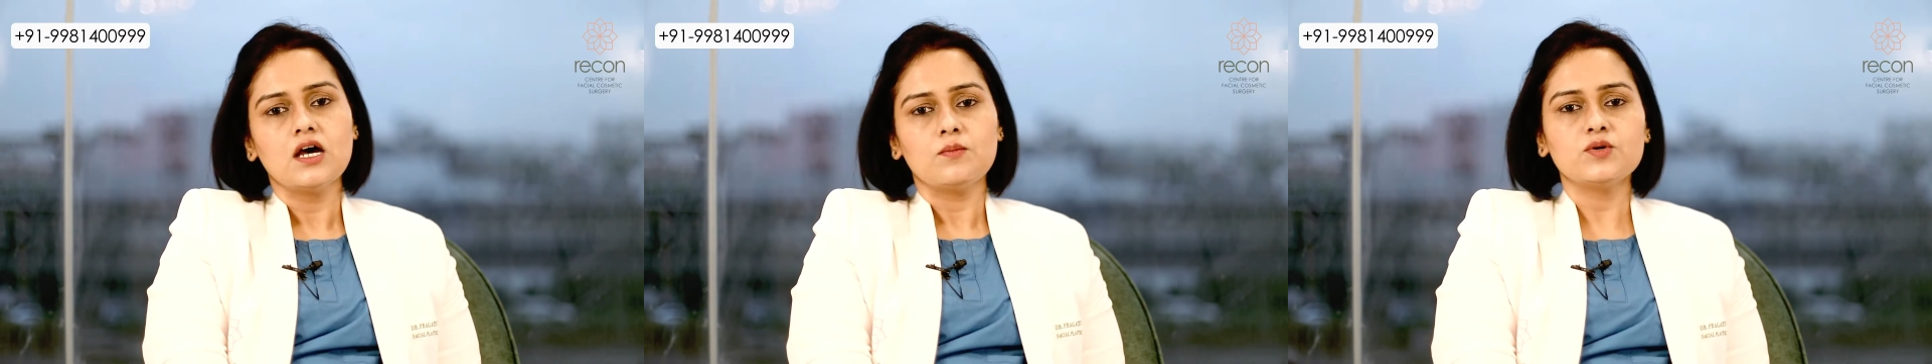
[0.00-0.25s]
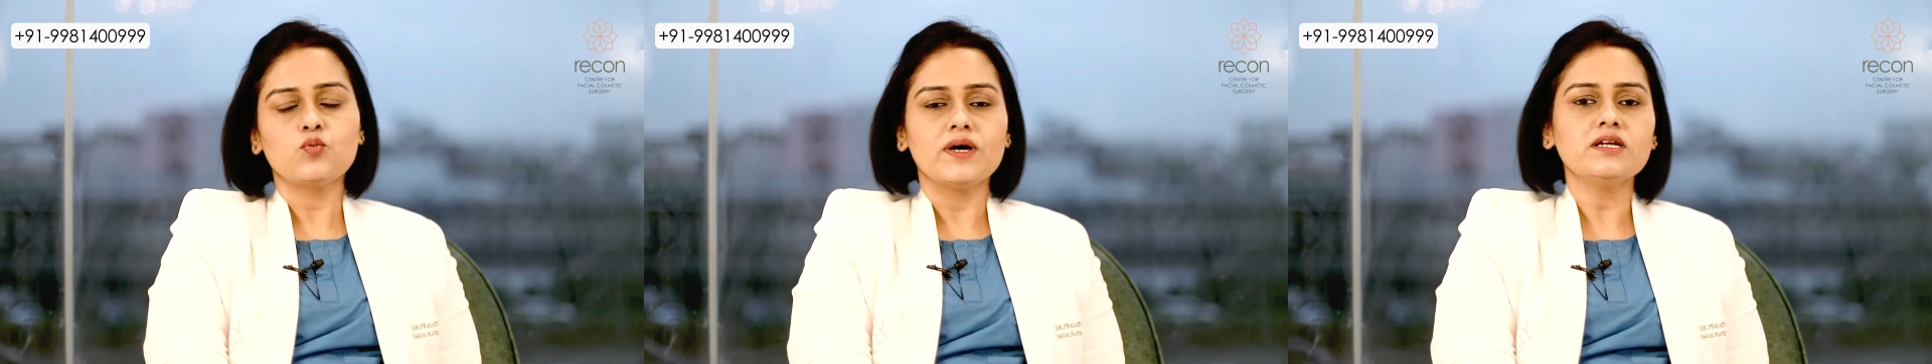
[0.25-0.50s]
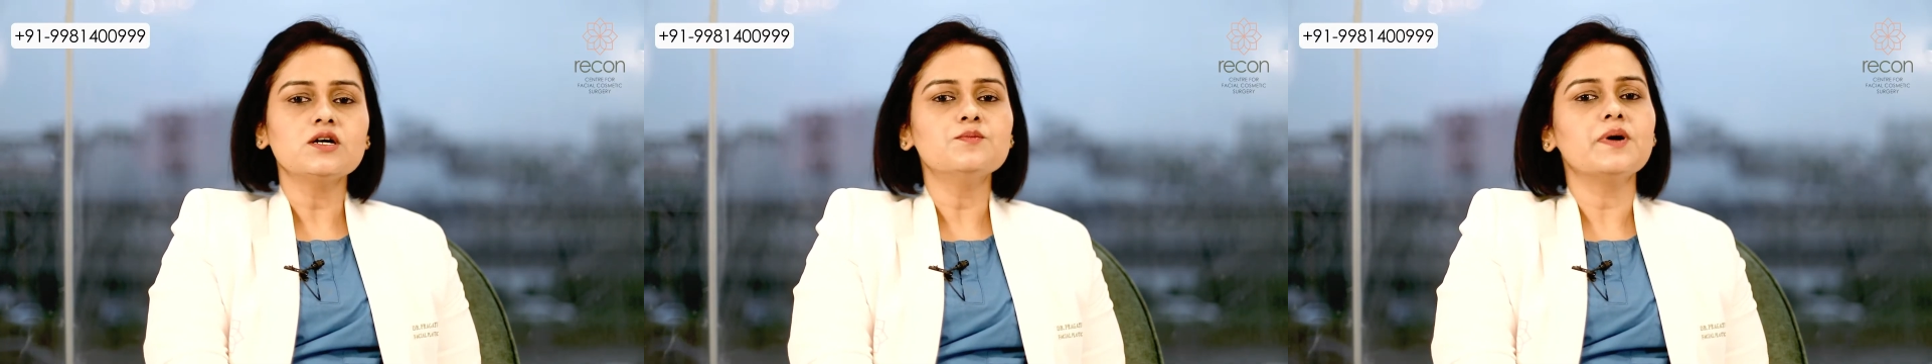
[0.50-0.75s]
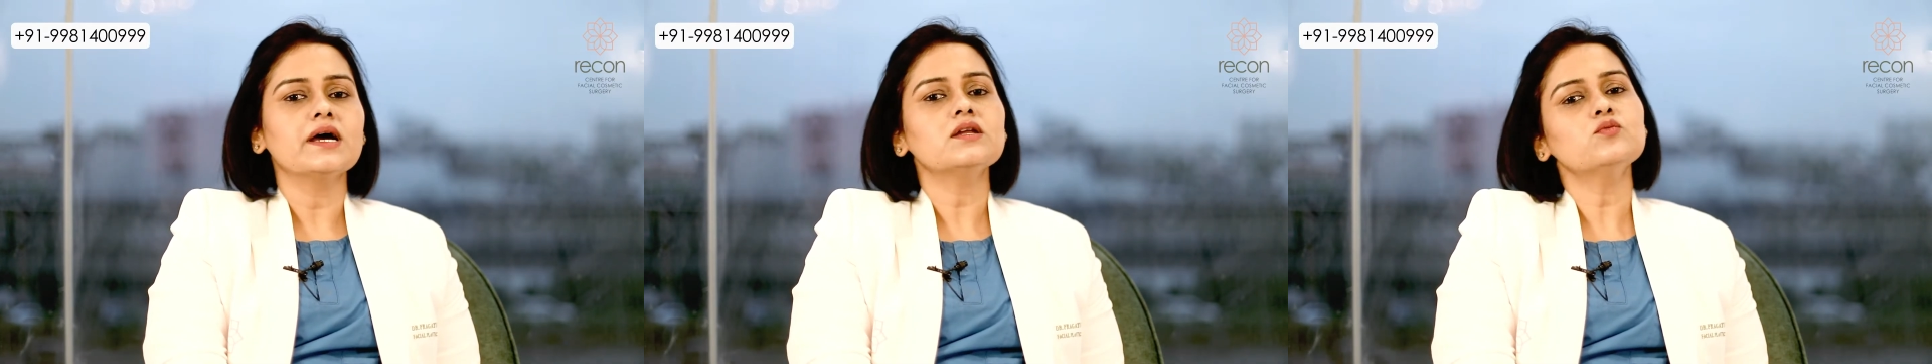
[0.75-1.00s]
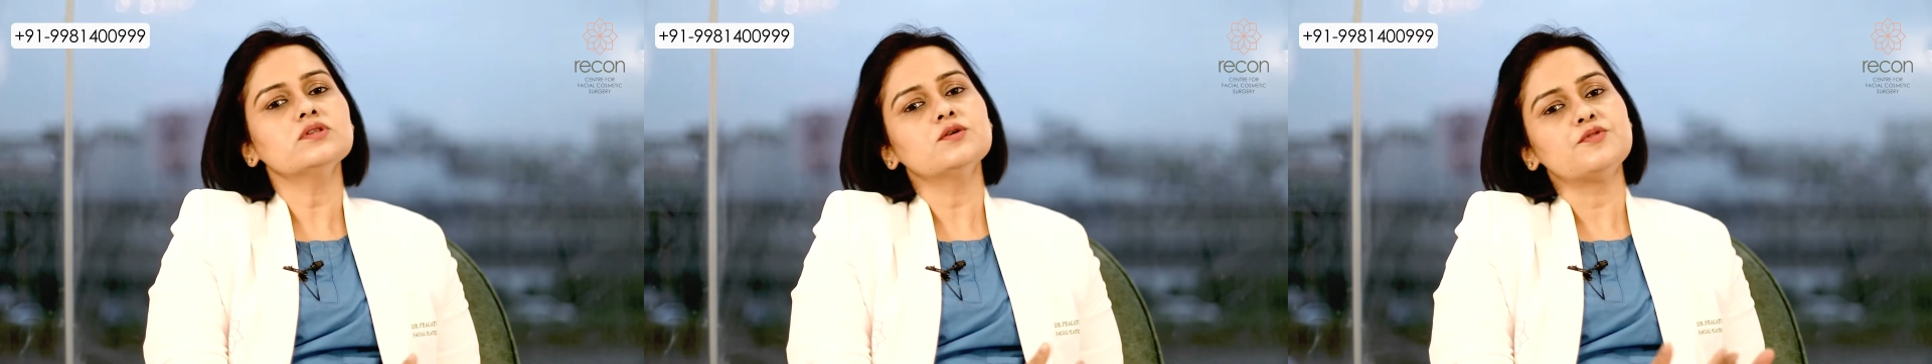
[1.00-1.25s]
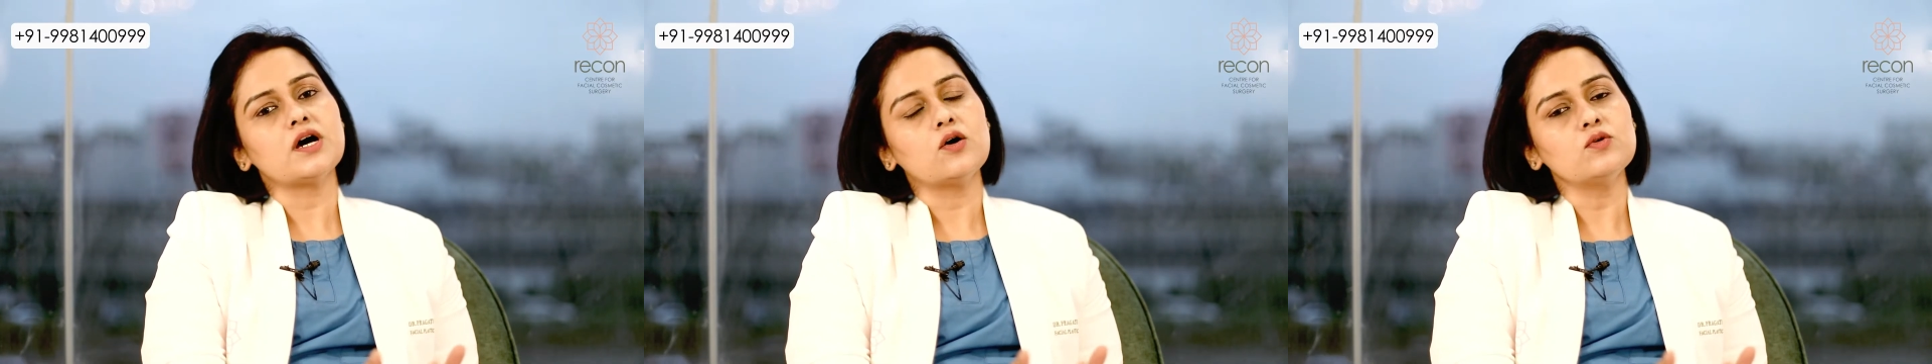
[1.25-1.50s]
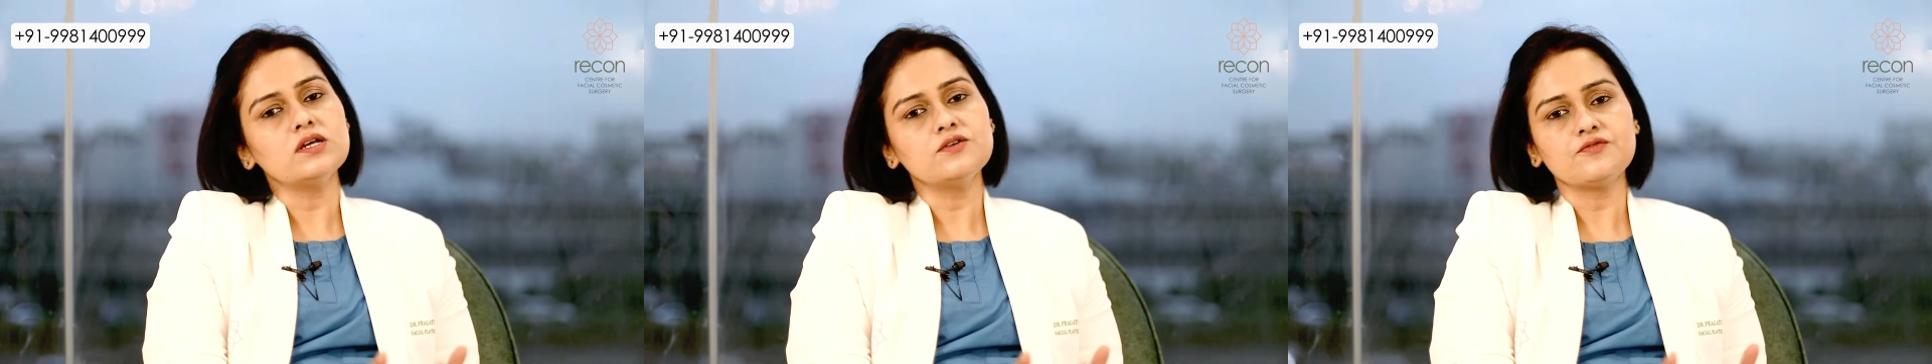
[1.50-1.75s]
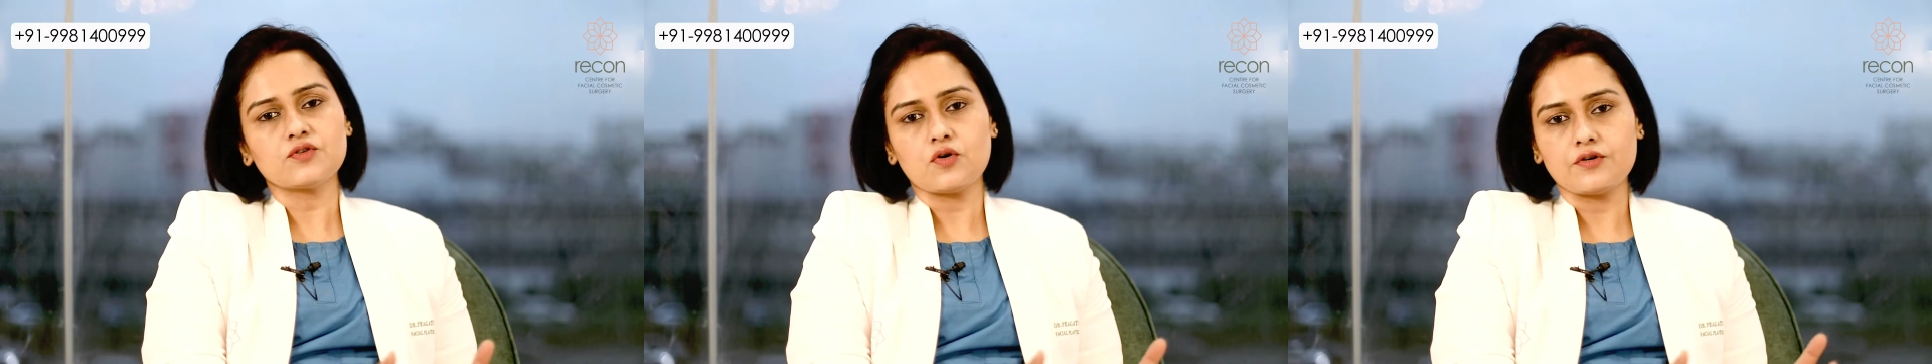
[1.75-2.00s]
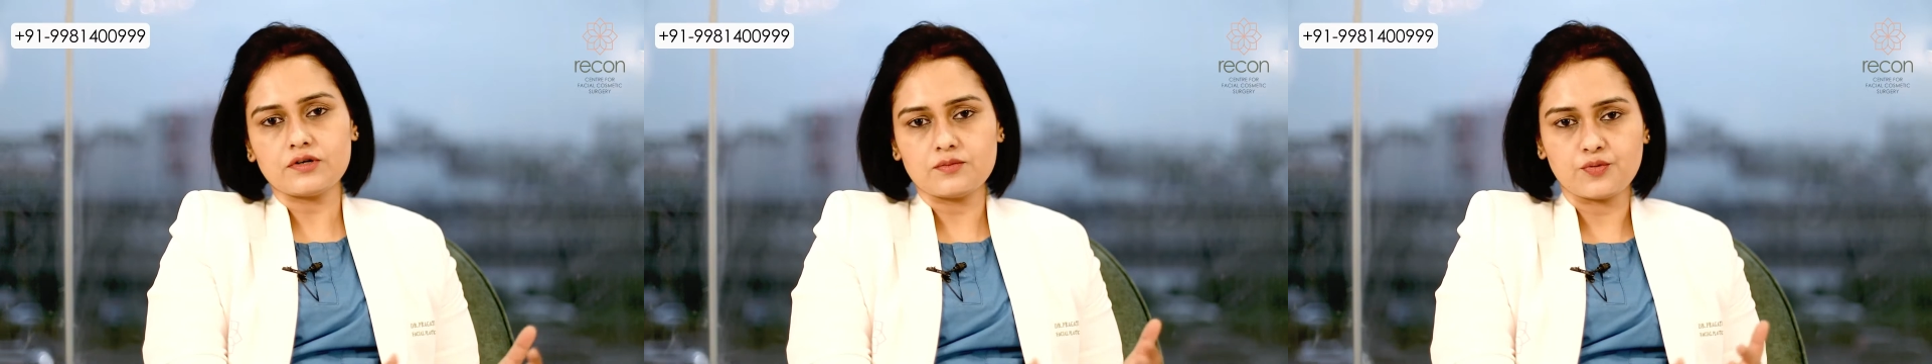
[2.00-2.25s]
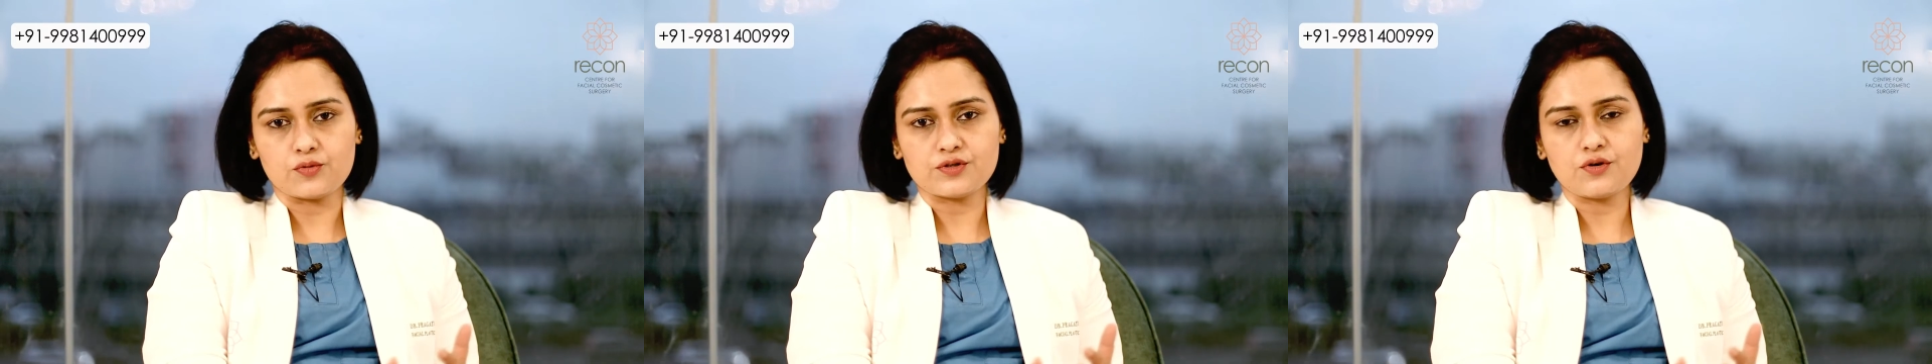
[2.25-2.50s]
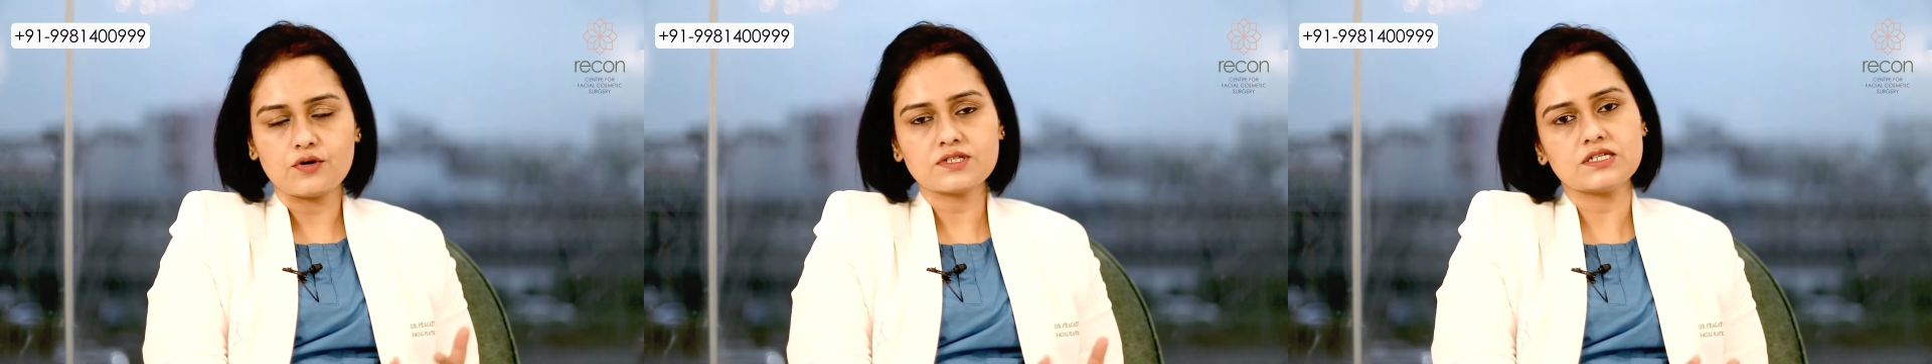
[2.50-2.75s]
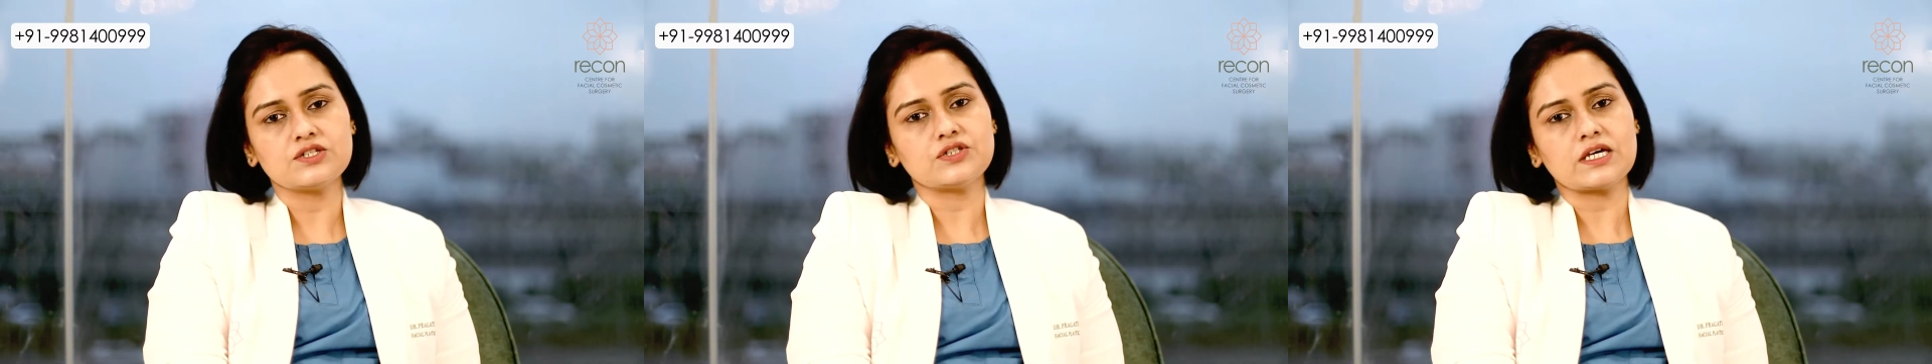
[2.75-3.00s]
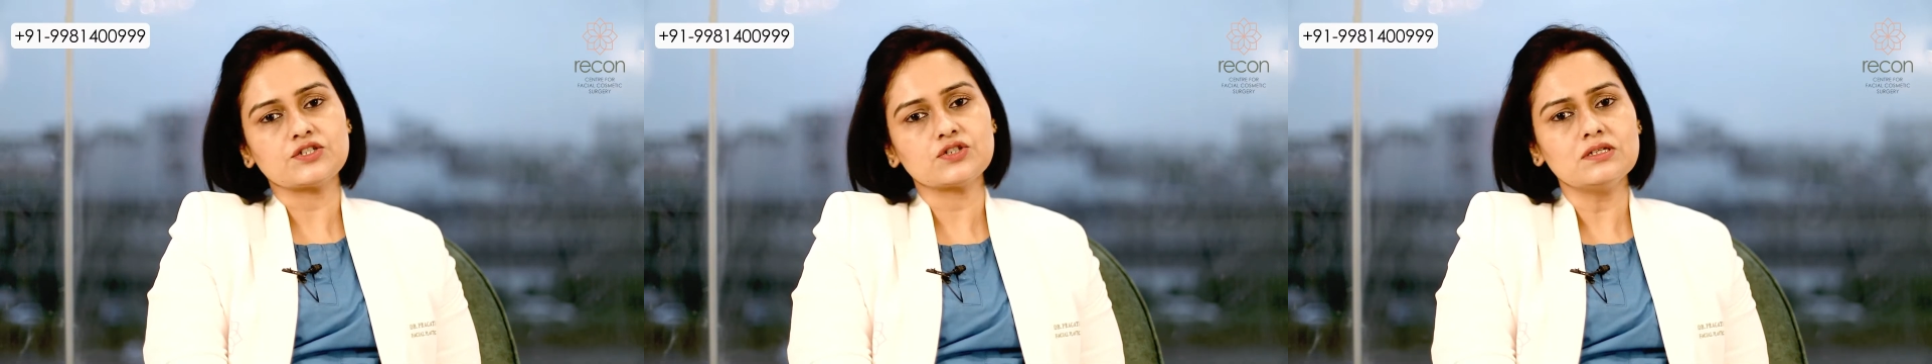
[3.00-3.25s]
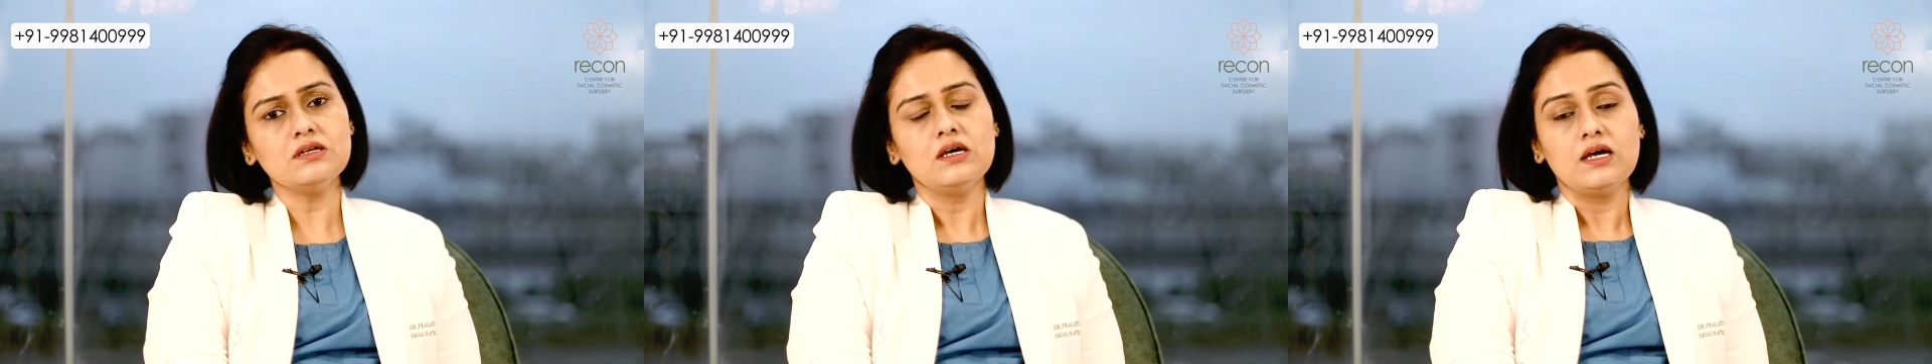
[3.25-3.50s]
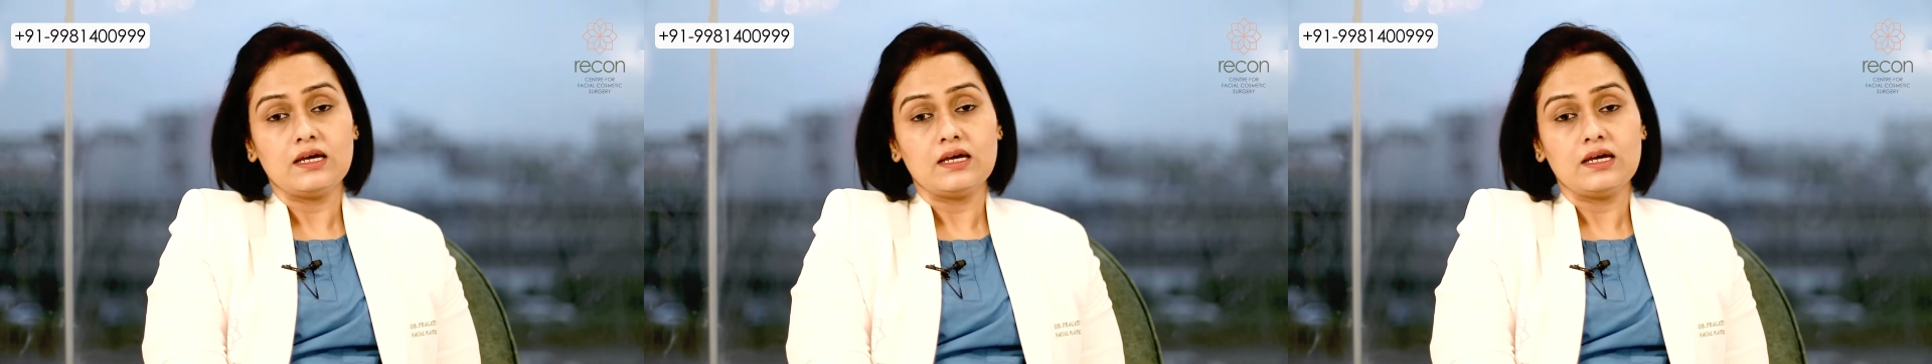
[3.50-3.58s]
but when combined with a brow lift or a Botox injection,